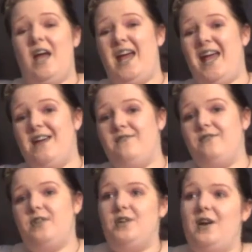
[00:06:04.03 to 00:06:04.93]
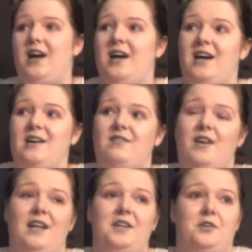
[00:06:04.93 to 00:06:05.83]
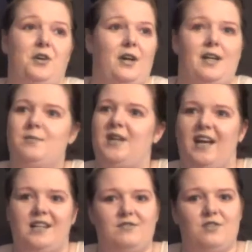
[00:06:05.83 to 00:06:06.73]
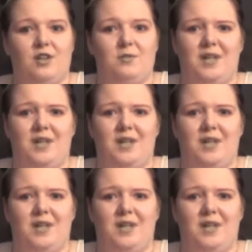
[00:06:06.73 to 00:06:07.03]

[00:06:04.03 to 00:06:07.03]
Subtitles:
If you have an incredibly active job,